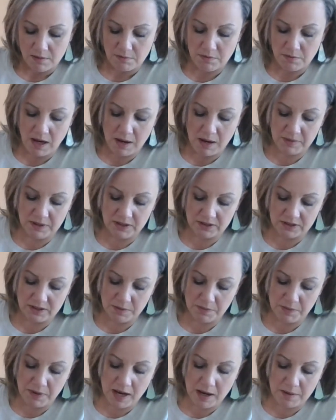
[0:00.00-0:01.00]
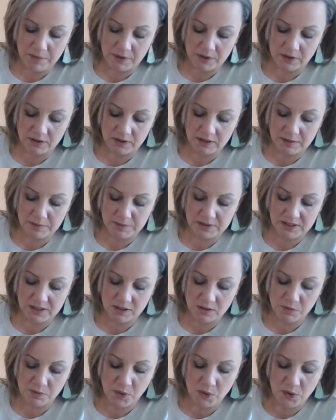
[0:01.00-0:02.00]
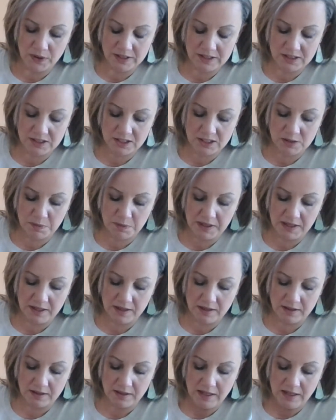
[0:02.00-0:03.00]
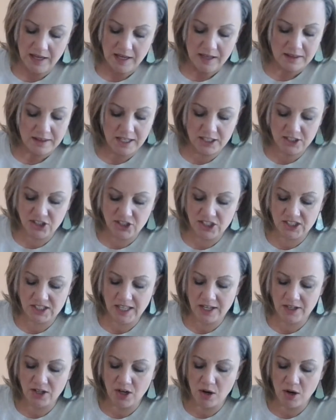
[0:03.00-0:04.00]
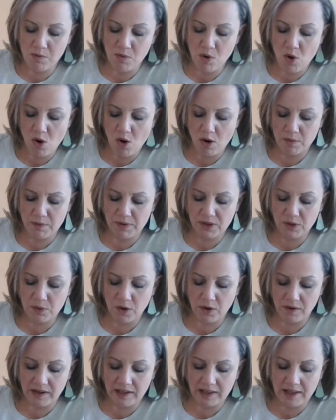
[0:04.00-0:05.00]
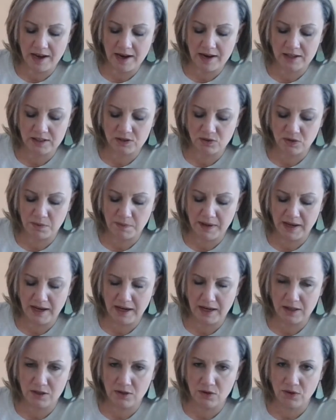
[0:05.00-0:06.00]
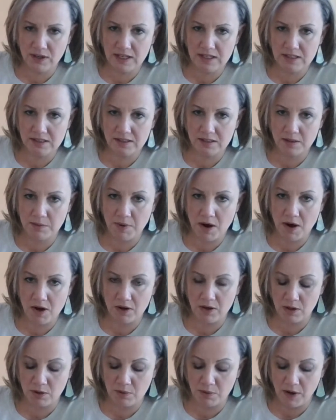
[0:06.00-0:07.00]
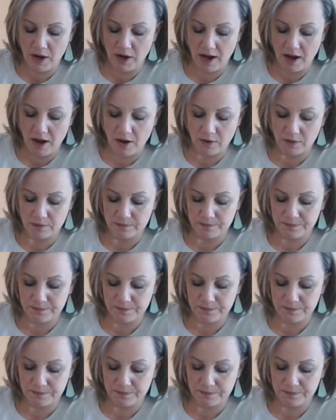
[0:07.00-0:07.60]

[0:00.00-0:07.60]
Mama looked at Papa, her lips still poised to speak. Then she said no more, but the worry lines remained creased upon her brow.